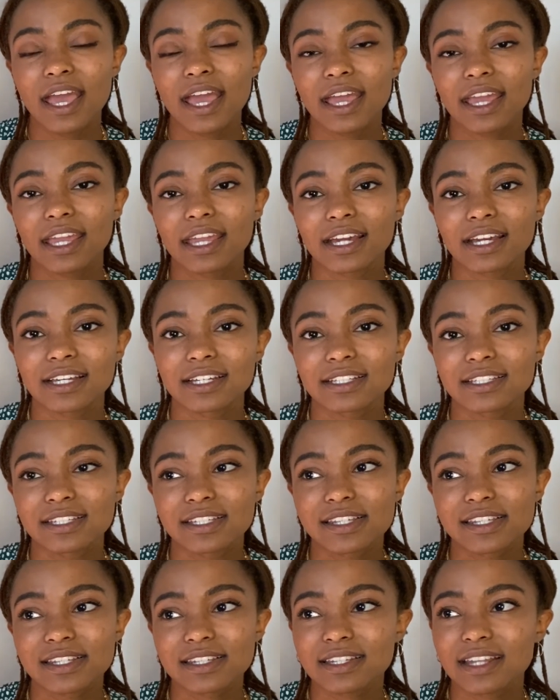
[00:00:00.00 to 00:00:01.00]
and
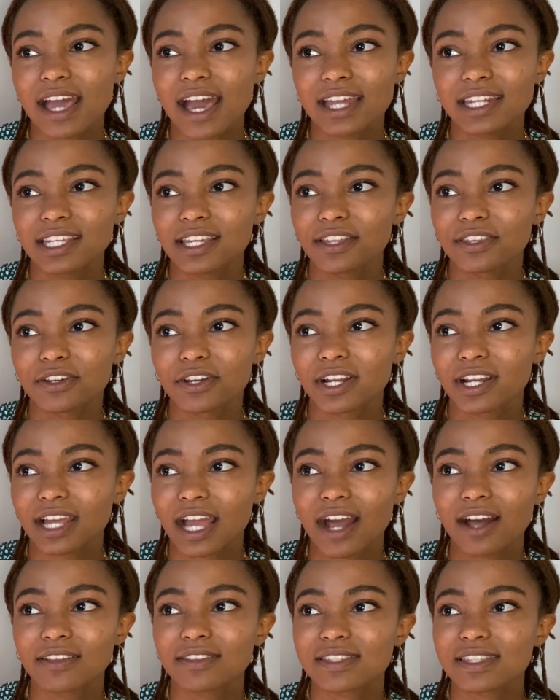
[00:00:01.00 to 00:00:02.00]
any other
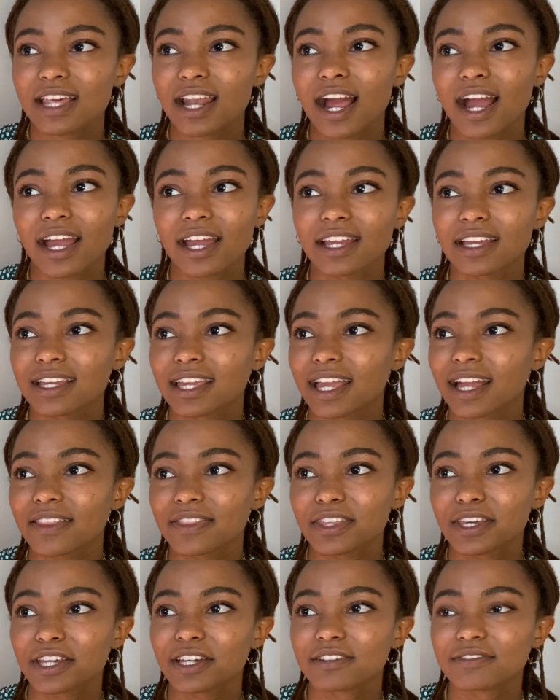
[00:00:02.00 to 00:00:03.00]
accounts that I can't
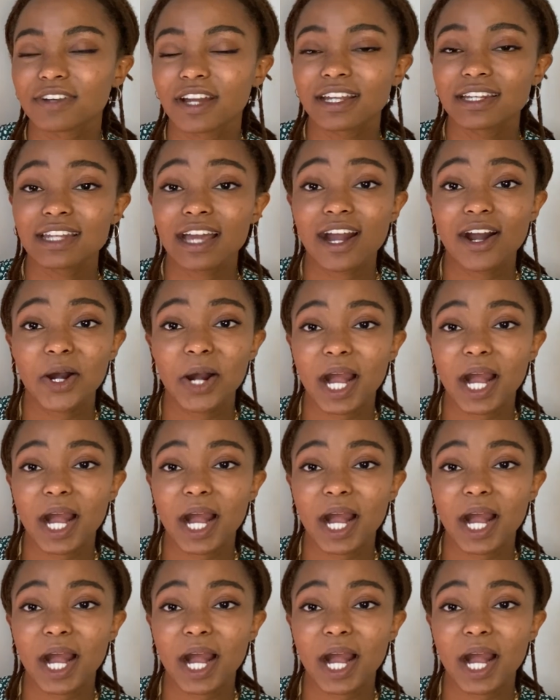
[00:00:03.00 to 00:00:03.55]
think of right now.